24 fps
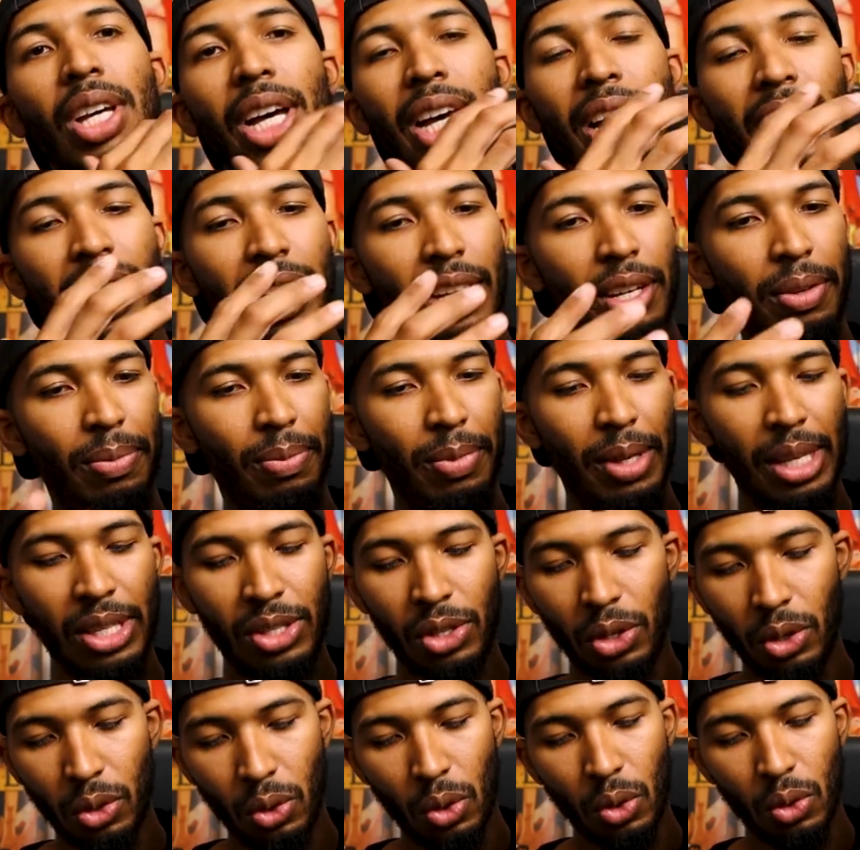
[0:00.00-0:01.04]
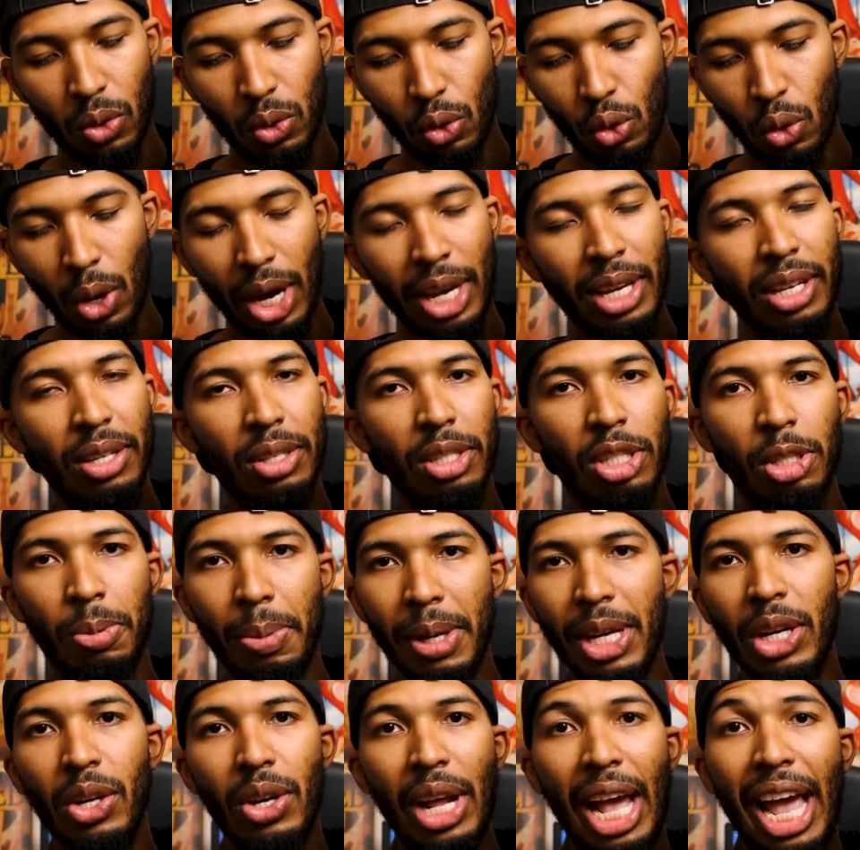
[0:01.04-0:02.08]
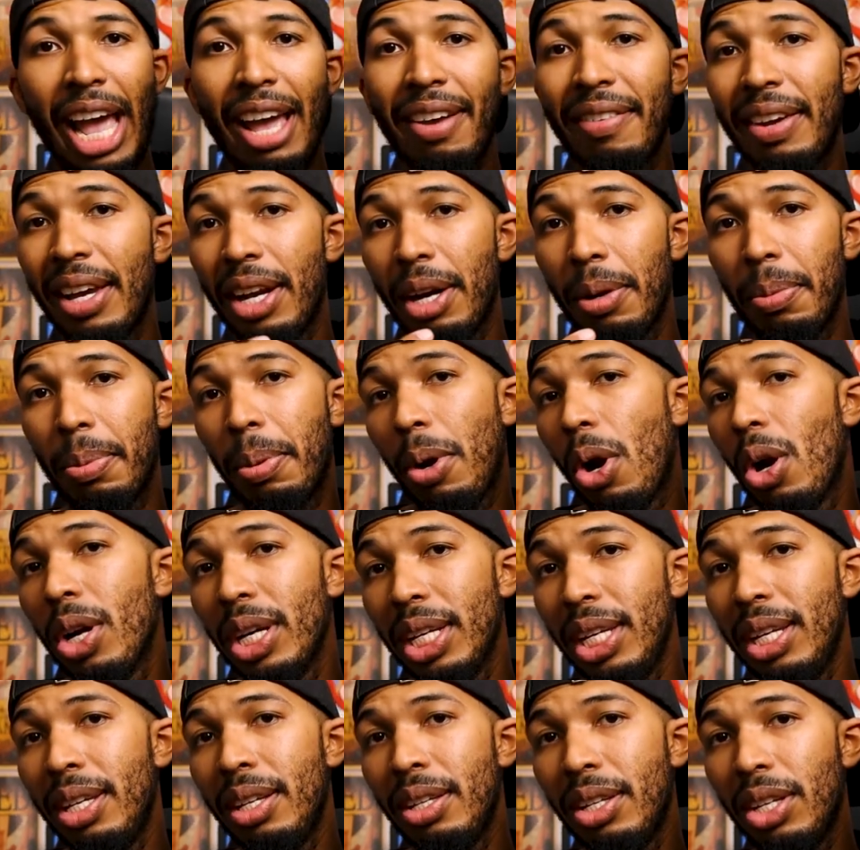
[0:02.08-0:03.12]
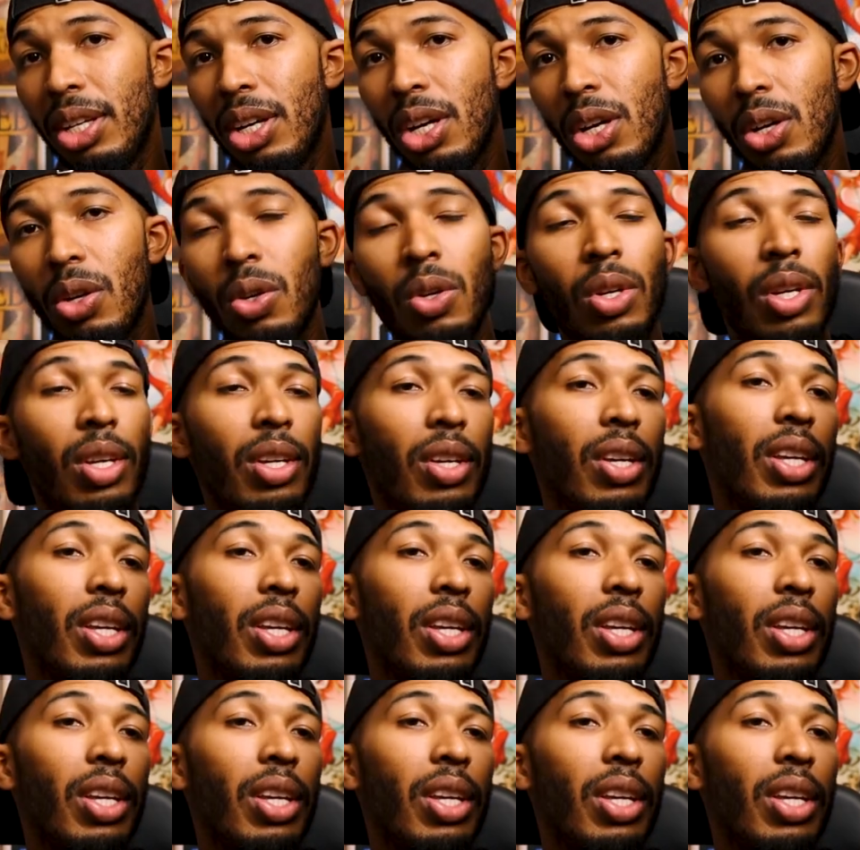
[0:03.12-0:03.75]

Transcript: It's a great speaker to have at a party, you know.